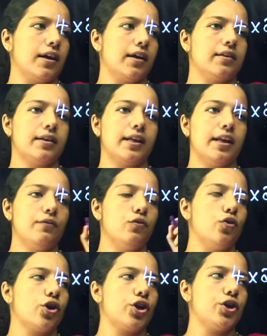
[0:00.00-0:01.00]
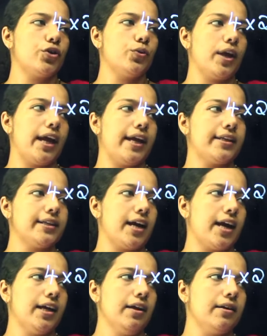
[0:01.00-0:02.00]
This is the LCM. LCM is
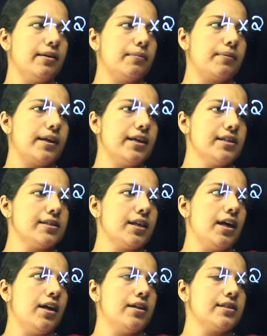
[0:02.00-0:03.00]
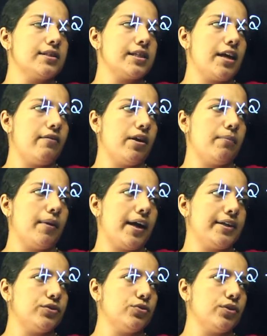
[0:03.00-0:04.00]
16
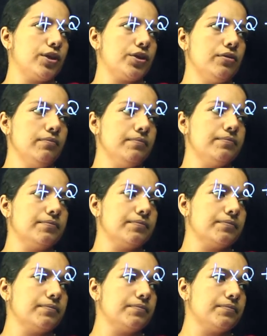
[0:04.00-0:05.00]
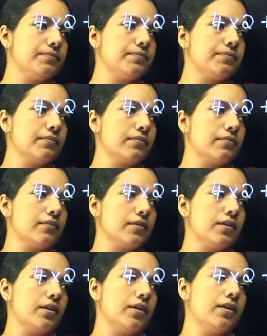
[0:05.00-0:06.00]

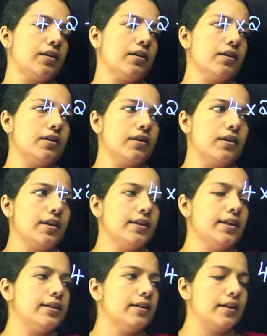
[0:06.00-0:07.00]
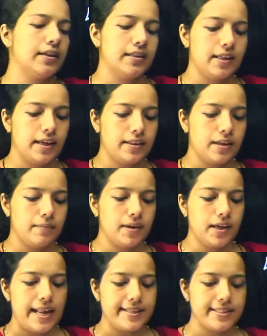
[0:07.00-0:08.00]
plus 7. Now, the
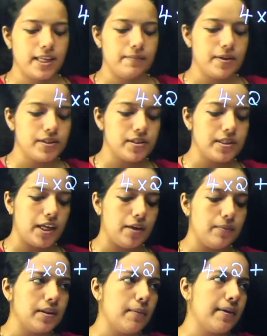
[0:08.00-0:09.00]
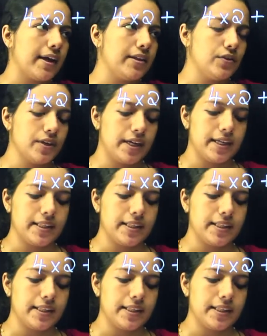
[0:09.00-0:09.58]
ratio of the vessels. First vessel is 15, second vessel